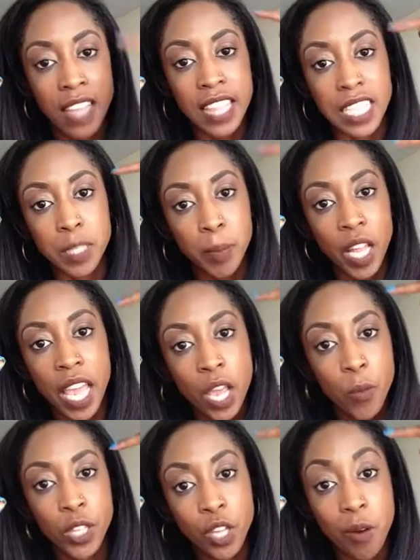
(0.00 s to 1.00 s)
that's
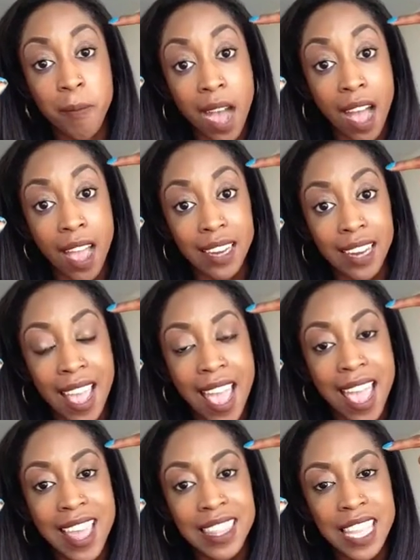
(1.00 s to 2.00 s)
playing with your mind.
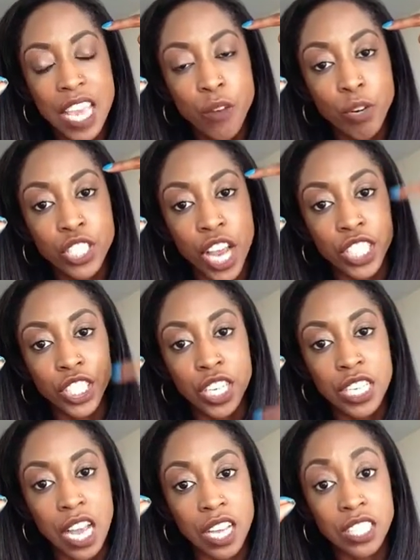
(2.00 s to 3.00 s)
And then
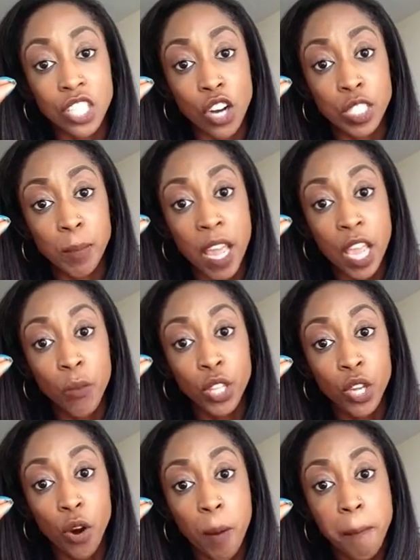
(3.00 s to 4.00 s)
rejection starts playing
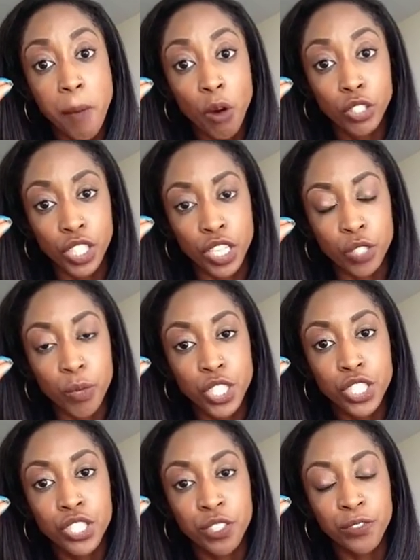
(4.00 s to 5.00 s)
with your emotions,
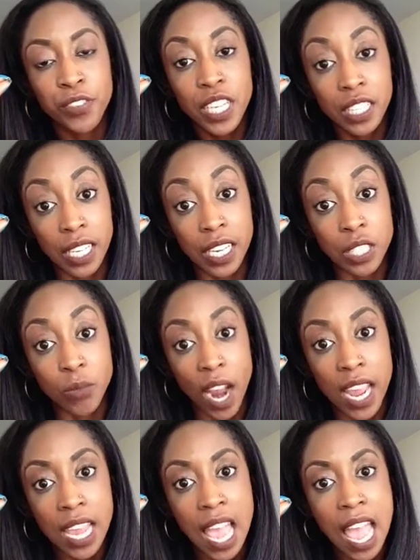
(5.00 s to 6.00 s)
which is your feelings,
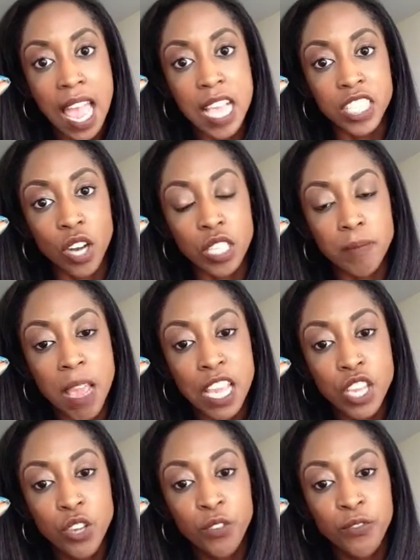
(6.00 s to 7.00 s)
right? It starts
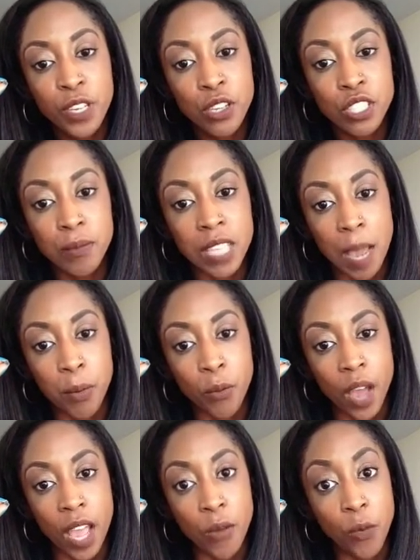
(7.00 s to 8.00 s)
making you feel some type of
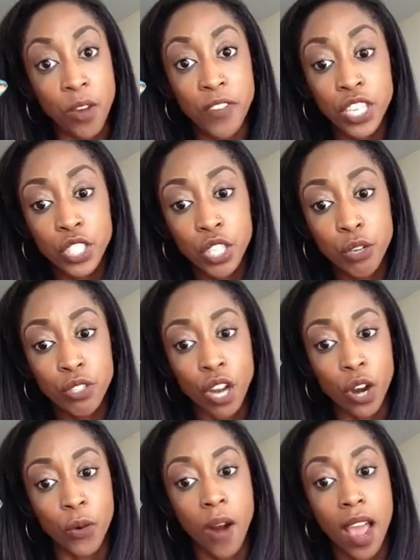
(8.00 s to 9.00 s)
way. Well, eventually you
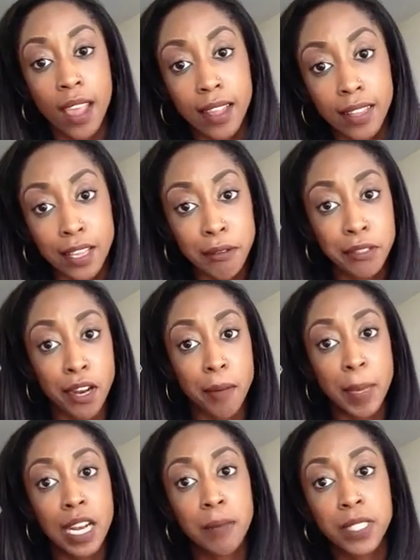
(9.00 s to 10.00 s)
start crying, then you
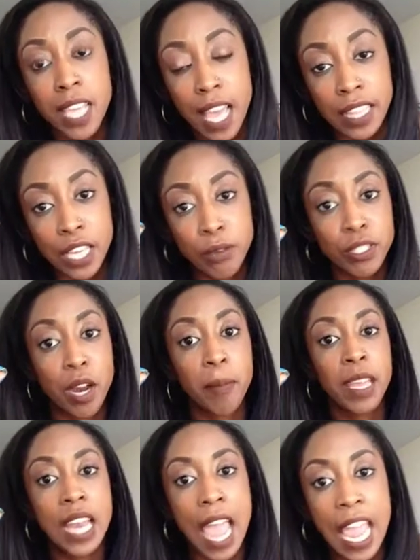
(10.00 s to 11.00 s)
start being upset, then you start
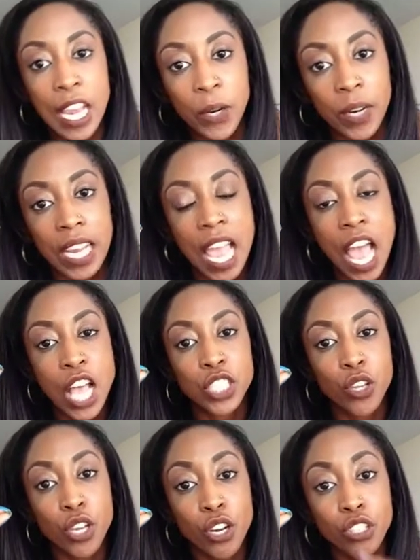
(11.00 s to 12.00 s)
being angry.
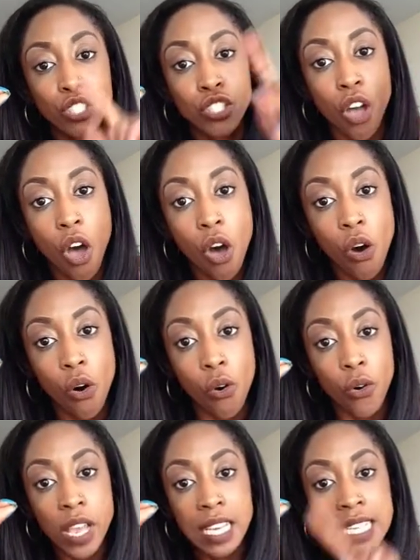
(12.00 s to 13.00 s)
So your
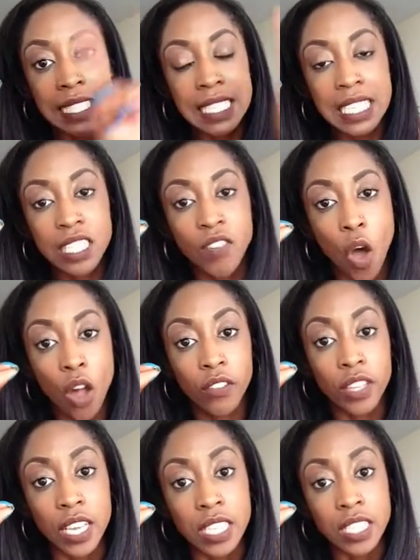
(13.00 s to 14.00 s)
soul, it consists of all
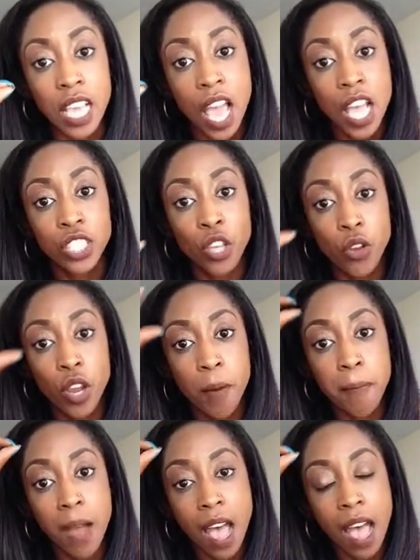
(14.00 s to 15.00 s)
of this. So your
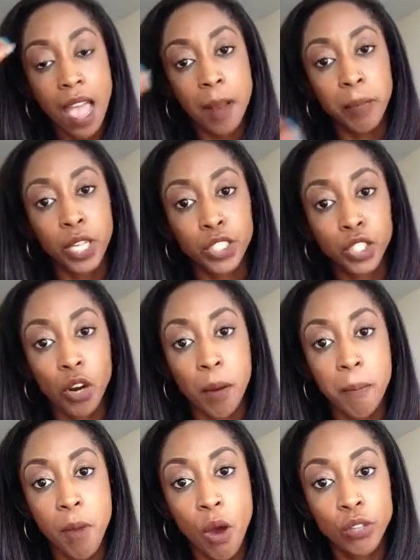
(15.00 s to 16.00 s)
mind plus your
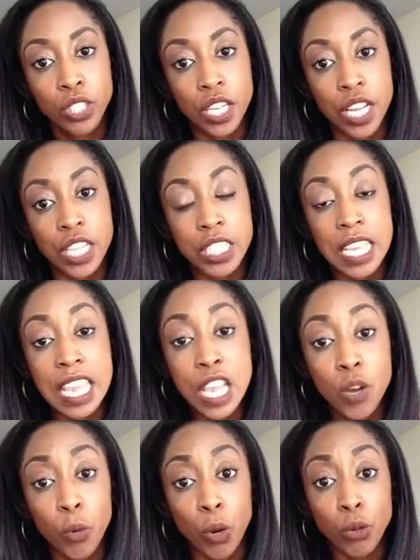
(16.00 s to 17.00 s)
emotions
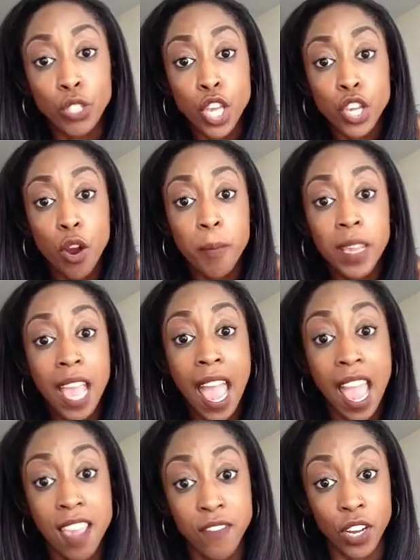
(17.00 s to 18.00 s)
equals your
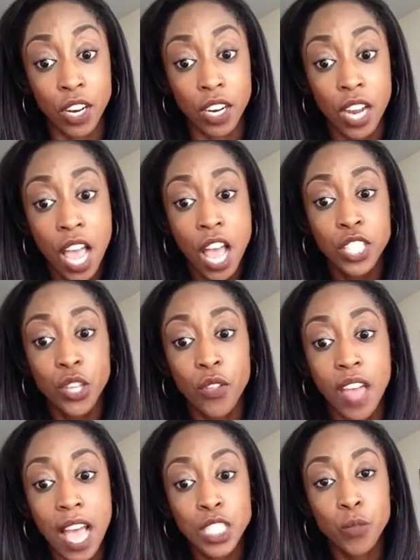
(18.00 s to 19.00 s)
behavior. So
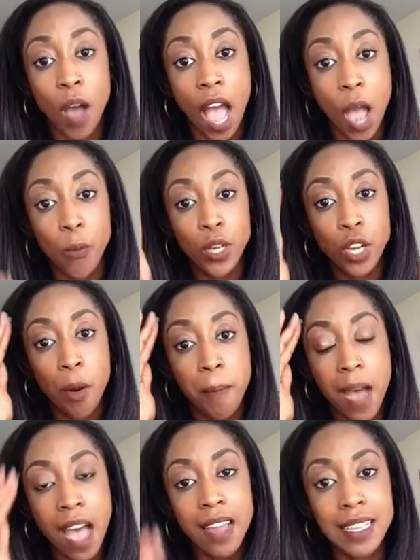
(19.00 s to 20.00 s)
that's why when your
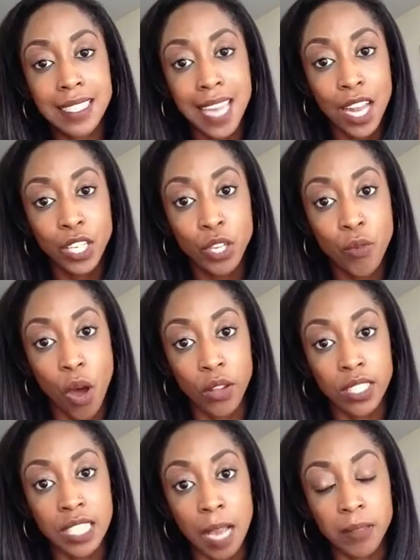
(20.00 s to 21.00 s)
mind is telling you all
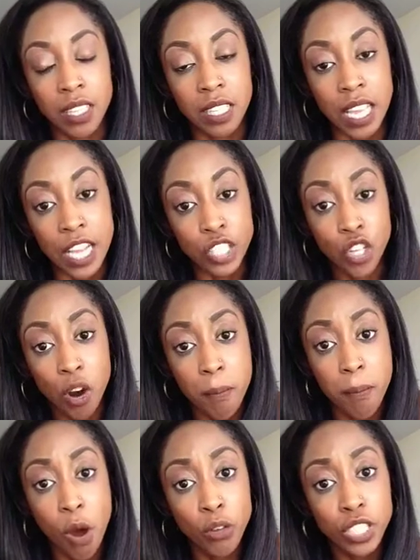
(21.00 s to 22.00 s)
these types of things, your
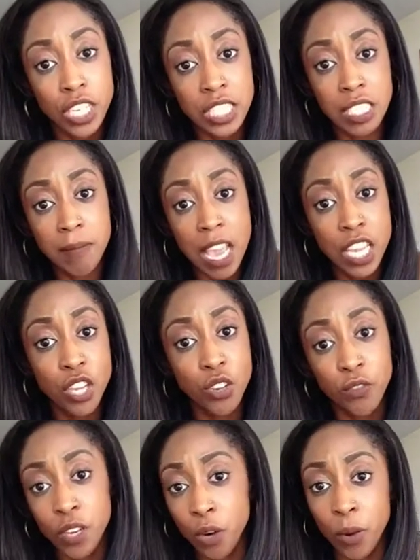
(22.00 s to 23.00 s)
emotions is making
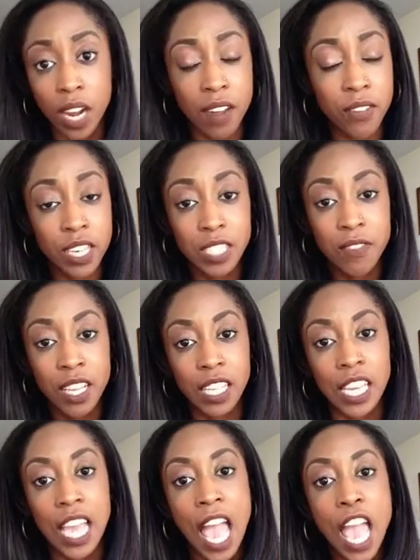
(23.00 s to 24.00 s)
you feel whatever it's
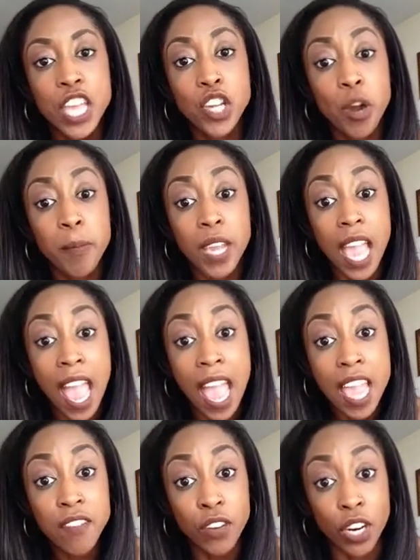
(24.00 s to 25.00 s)
feeling, your
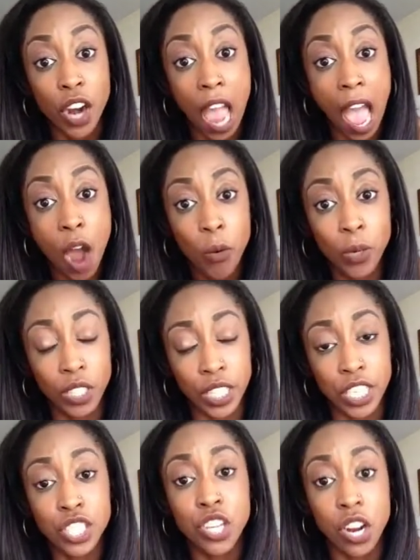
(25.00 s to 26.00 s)
behavior
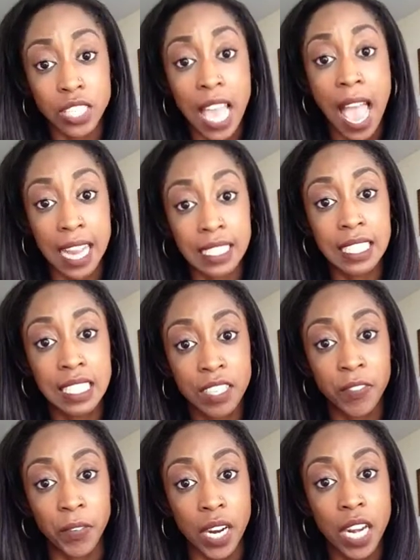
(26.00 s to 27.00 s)
outwardly starts acting
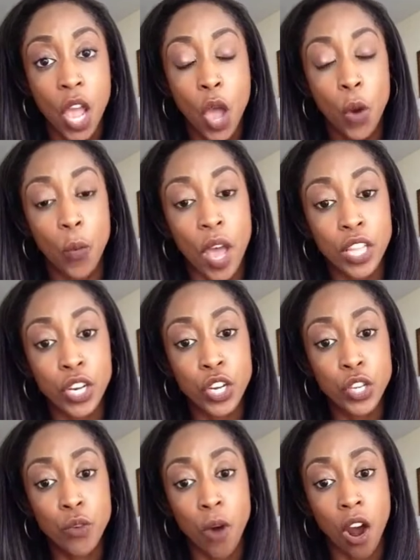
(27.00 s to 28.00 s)
different. Whether
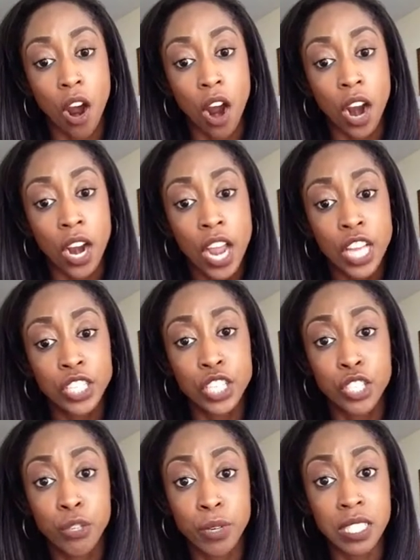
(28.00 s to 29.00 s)
you are
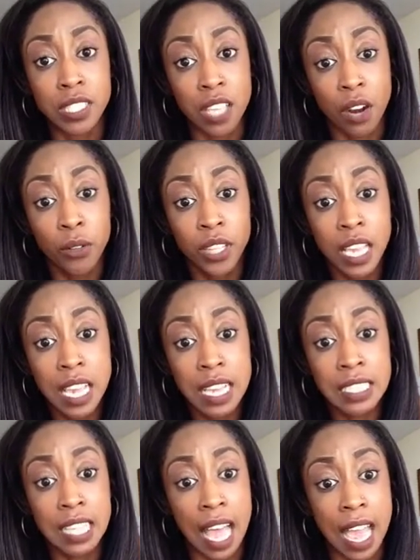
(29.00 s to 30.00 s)
just doing subtle
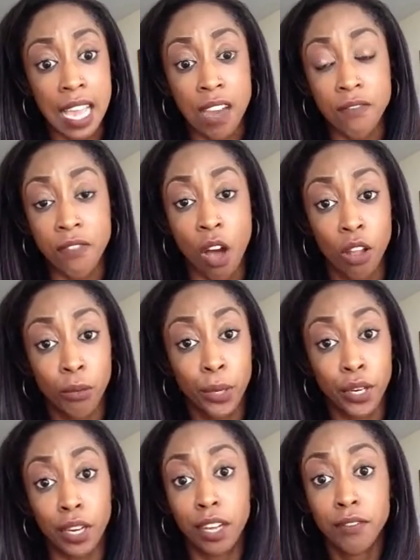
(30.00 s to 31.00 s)
things like
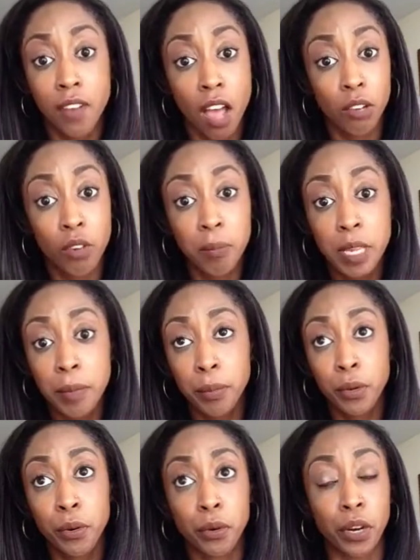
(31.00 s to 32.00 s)
following or unfollowing
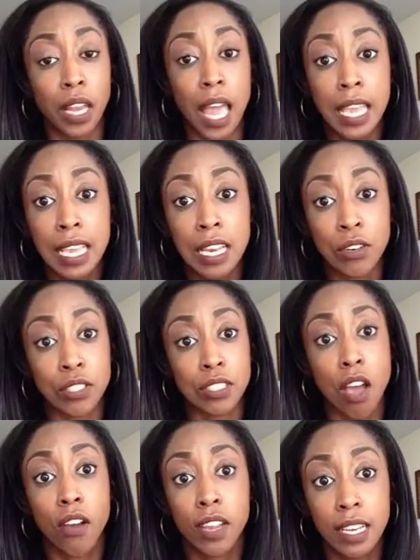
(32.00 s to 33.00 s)
people, or liking or
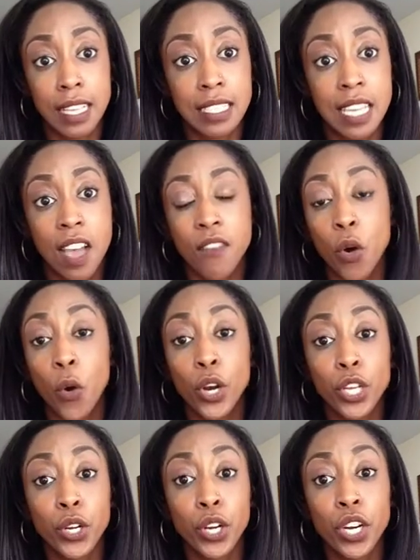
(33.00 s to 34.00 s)
stalking their stuff, or
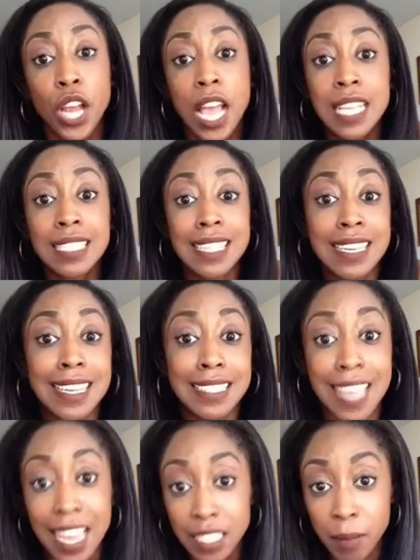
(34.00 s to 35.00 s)
you're sending
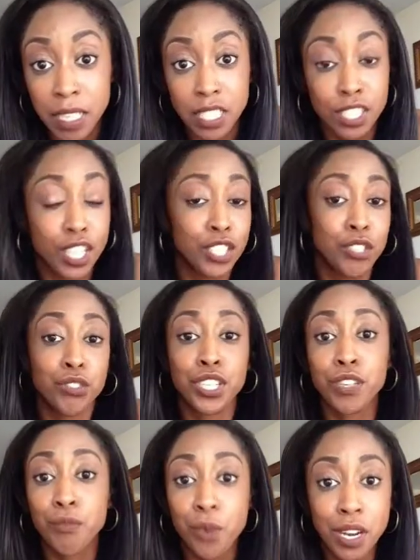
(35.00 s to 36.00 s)
text messages that you
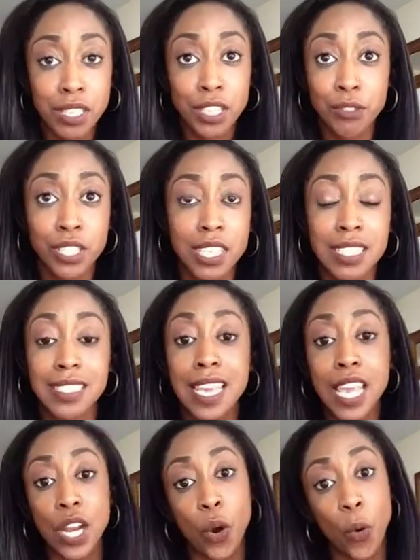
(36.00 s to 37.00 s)
shouldn't
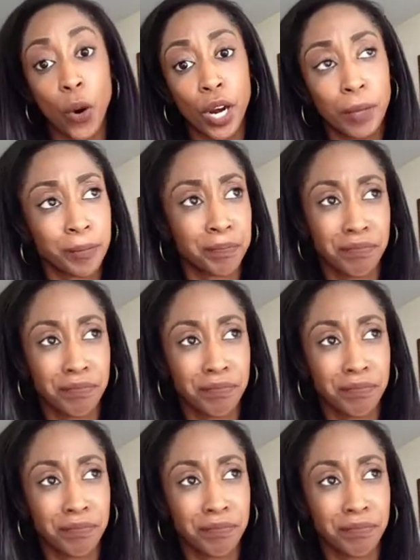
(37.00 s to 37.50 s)
send, or